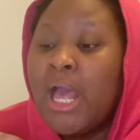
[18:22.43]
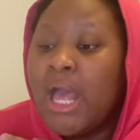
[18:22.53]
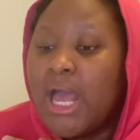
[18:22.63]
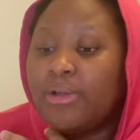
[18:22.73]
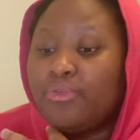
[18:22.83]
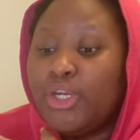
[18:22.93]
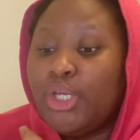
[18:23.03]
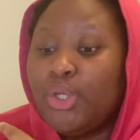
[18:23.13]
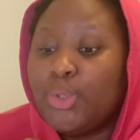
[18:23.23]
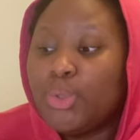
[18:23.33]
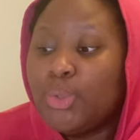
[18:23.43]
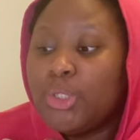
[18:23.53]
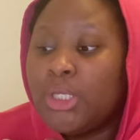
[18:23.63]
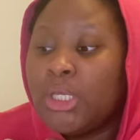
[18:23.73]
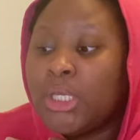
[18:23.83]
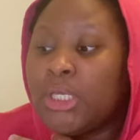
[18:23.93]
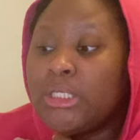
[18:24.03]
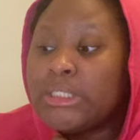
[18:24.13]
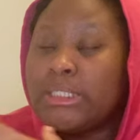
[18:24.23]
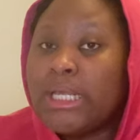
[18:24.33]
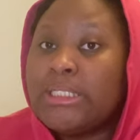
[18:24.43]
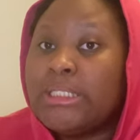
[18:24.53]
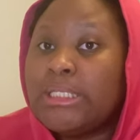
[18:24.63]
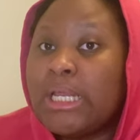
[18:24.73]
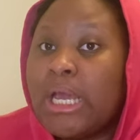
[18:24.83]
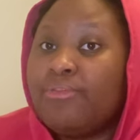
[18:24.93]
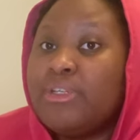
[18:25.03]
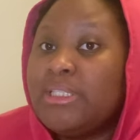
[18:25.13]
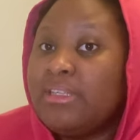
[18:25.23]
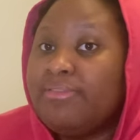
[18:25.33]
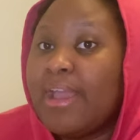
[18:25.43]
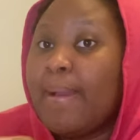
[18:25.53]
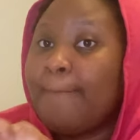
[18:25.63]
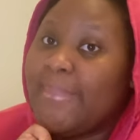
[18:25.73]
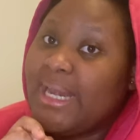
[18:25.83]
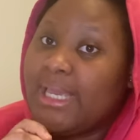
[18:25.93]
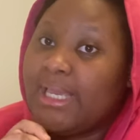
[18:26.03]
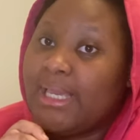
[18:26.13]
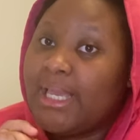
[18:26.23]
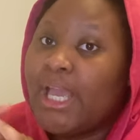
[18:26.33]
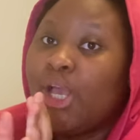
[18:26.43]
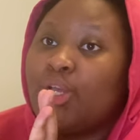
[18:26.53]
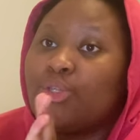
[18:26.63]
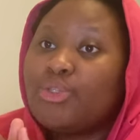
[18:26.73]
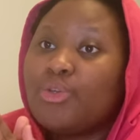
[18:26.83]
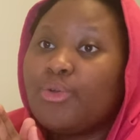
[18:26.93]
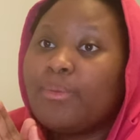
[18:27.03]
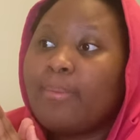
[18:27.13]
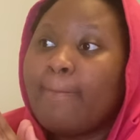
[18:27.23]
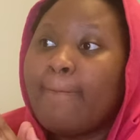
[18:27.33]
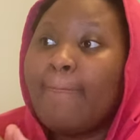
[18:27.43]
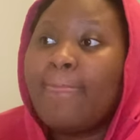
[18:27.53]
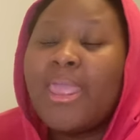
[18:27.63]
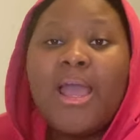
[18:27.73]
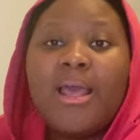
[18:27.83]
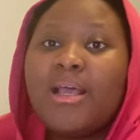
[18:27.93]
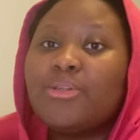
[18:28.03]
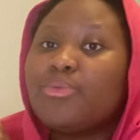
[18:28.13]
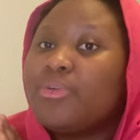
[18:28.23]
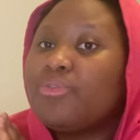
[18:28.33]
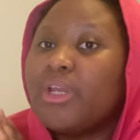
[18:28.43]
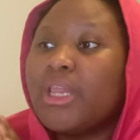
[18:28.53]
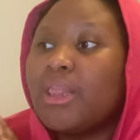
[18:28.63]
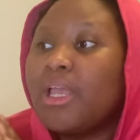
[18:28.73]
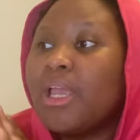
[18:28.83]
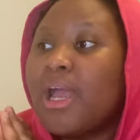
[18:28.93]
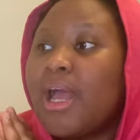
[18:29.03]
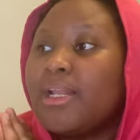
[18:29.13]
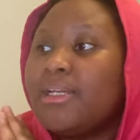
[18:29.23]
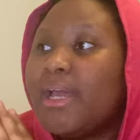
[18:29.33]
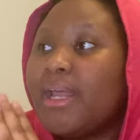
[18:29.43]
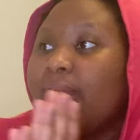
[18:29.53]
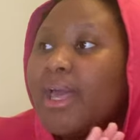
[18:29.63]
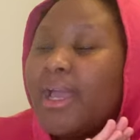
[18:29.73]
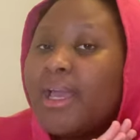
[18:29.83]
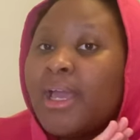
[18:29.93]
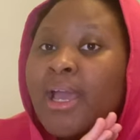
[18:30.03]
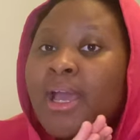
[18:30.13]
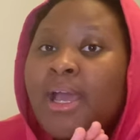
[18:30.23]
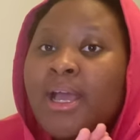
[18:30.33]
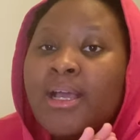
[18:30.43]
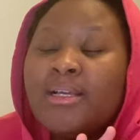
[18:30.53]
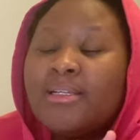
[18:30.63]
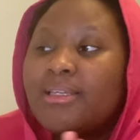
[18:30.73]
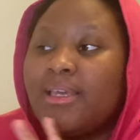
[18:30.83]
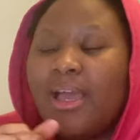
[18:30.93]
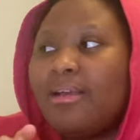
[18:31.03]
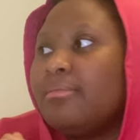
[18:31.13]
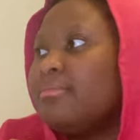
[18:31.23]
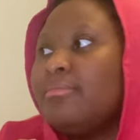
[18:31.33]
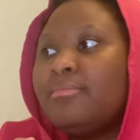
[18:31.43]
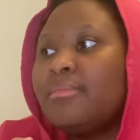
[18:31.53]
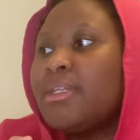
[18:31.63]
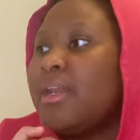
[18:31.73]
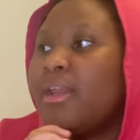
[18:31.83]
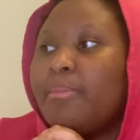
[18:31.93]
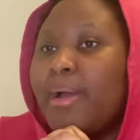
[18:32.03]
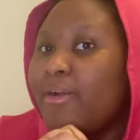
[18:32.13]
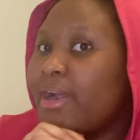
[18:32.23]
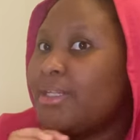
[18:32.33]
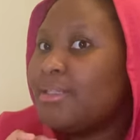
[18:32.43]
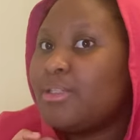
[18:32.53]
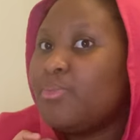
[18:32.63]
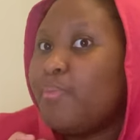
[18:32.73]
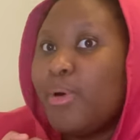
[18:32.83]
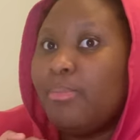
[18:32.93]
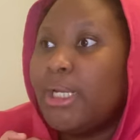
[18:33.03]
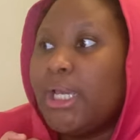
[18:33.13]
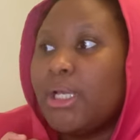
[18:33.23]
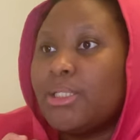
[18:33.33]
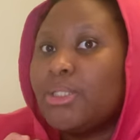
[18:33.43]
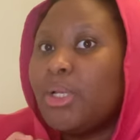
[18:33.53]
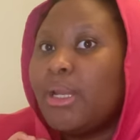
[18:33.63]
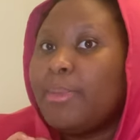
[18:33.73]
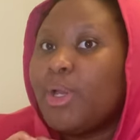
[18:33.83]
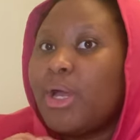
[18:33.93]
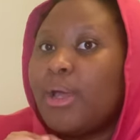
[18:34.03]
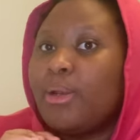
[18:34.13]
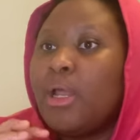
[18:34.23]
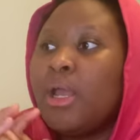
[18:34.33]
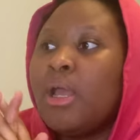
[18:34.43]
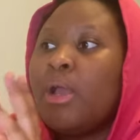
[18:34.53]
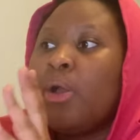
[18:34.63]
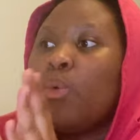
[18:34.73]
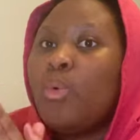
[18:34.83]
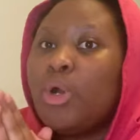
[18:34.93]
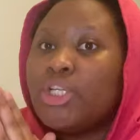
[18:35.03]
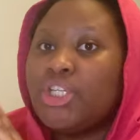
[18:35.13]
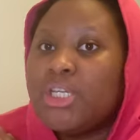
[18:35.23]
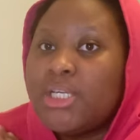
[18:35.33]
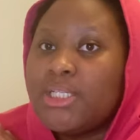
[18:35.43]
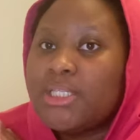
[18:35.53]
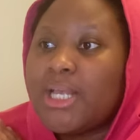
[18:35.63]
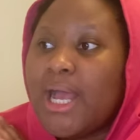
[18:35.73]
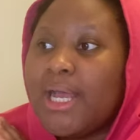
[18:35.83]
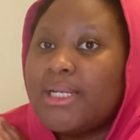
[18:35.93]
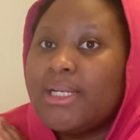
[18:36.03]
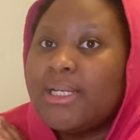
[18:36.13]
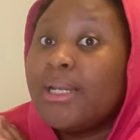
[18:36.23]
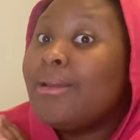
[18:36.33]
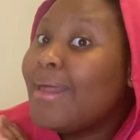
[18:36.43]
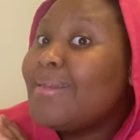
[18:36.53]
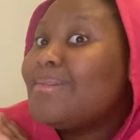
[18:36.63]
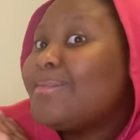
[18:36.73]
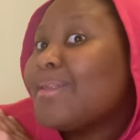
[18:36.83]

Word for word: are really good in sending and receiving money. So yeah, that's one great thing. And then, like, yeah, my rice is bubbling, so let me go and wash it, and let's